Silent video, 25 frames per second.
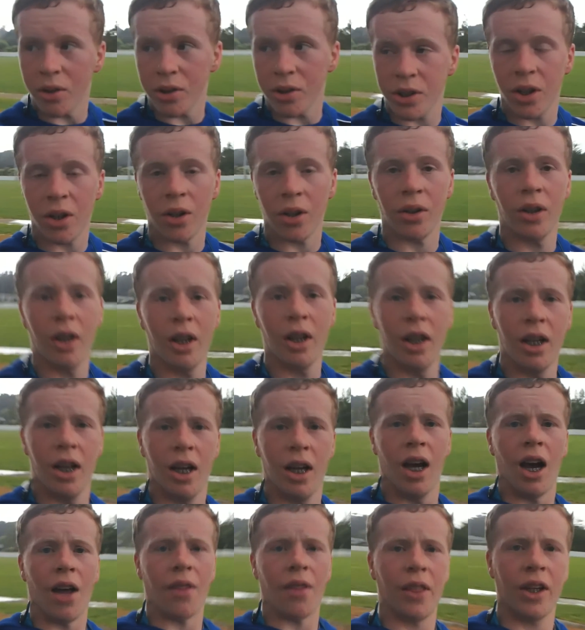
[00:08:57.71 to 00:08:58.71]
So
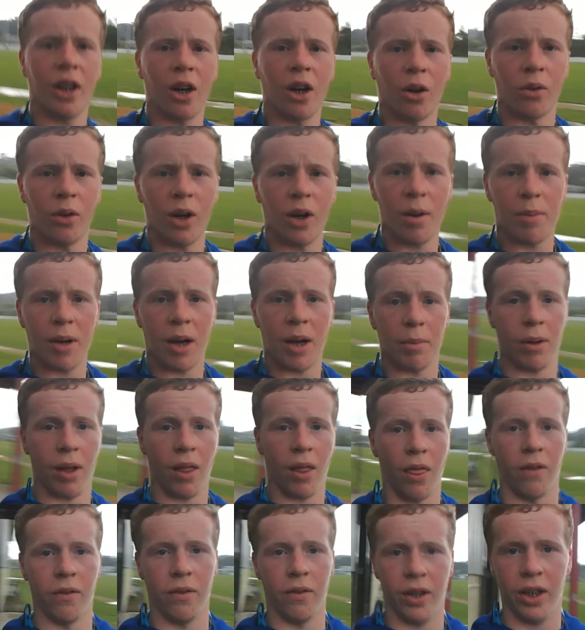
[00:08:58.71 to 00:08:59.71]
I think I'll wrap up
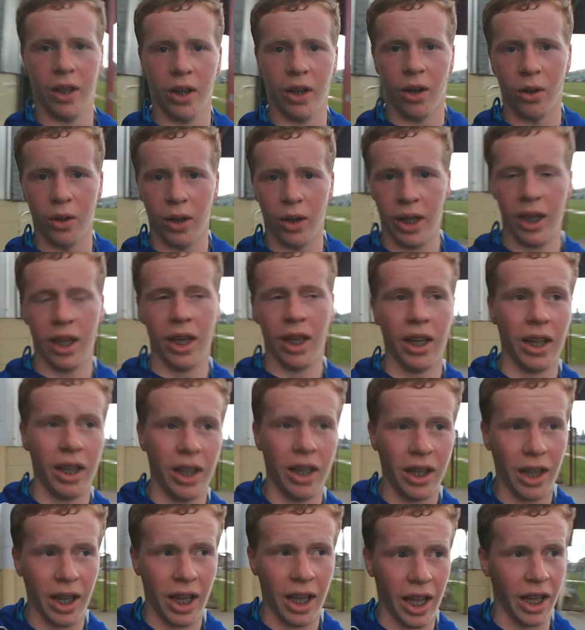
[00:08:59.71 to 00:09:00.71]
the video here
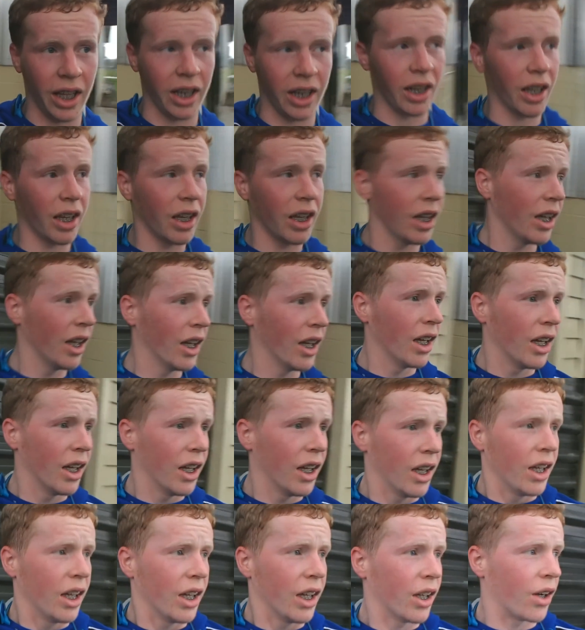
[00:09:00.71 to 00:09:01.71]
and
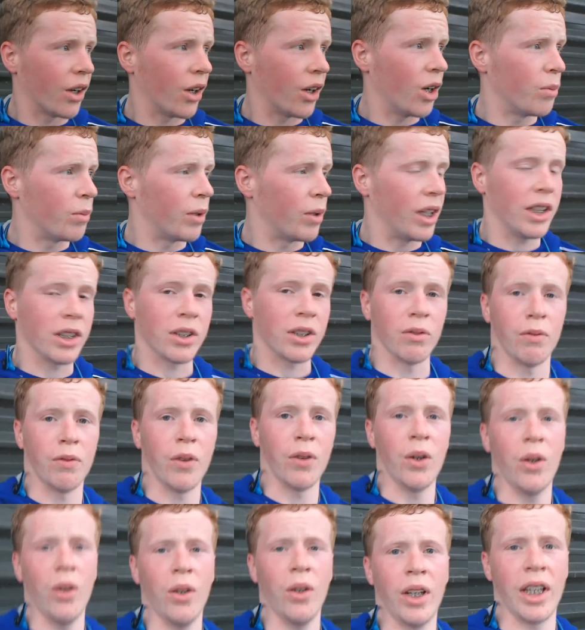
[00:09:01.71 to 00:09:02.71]
go home and eat some
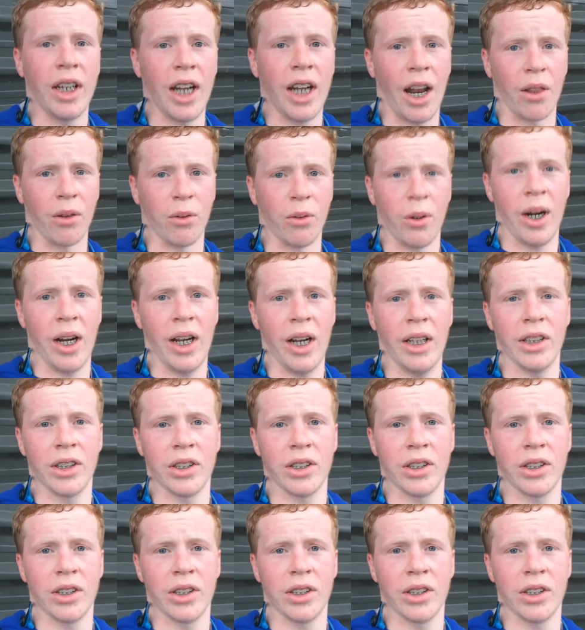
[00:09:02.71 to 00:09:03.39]
food, out of the rain.